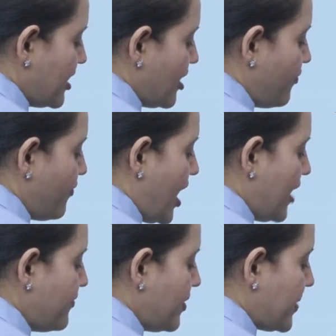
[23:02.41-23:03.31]
Now
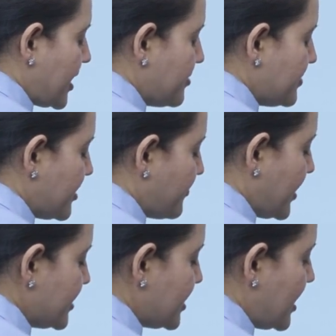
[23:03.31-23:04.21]
5 will become the
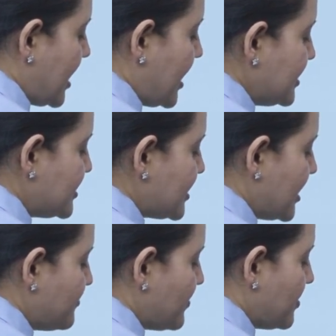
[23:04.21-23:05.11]
divisor and
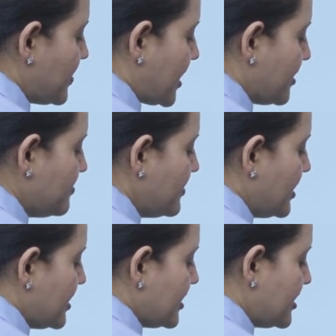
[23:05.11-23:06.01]
10 will become
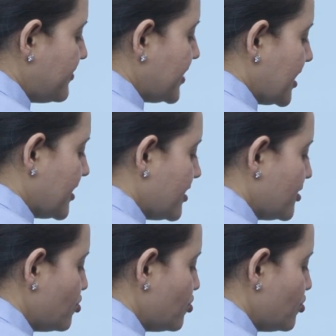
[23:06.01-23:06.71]
the dividend.